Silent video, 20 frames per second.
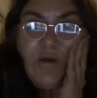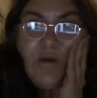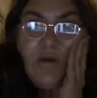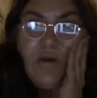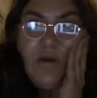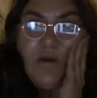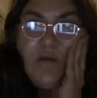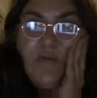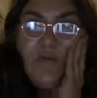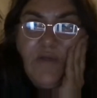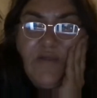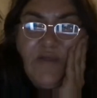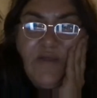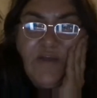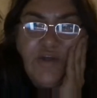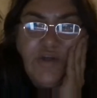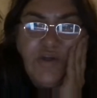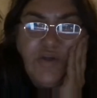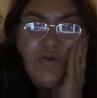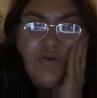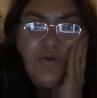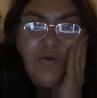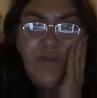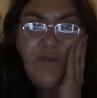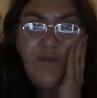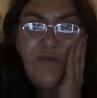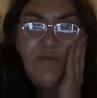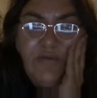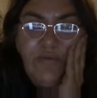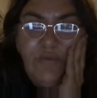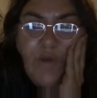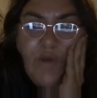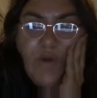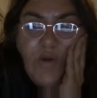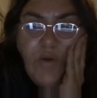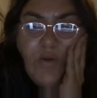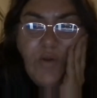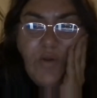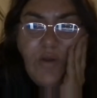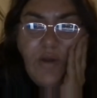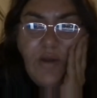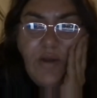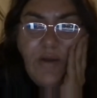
They should do that as well.